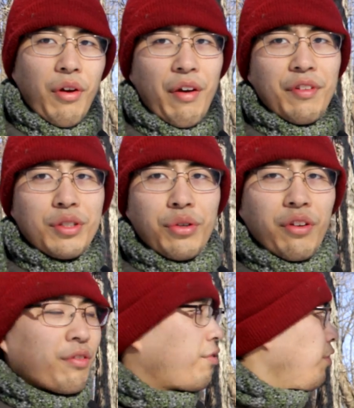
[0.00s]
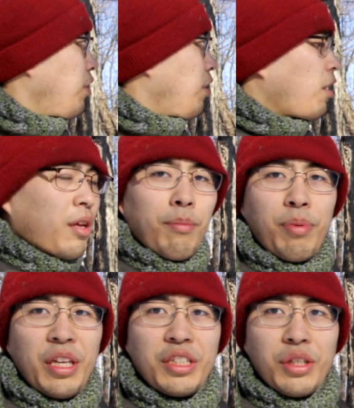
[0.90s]
you have this sort of
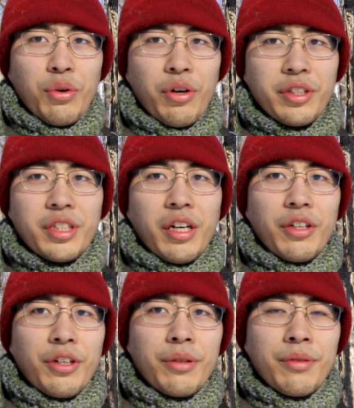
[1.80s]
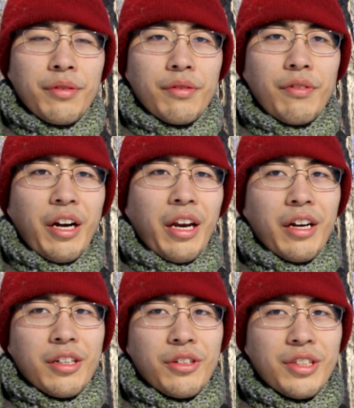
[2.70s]
peachy orange color, very
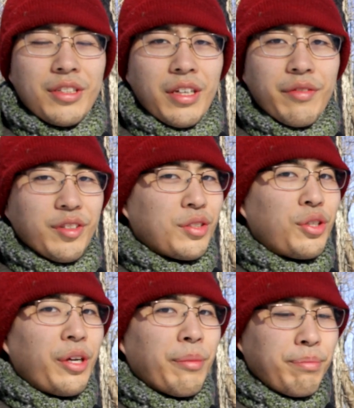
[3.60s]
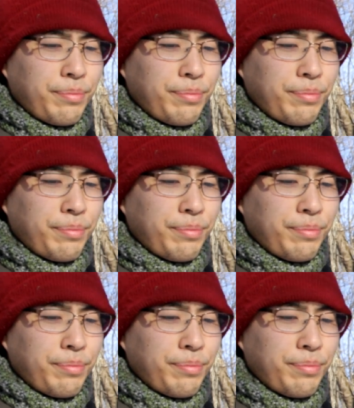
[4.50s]
characteristic of this tree.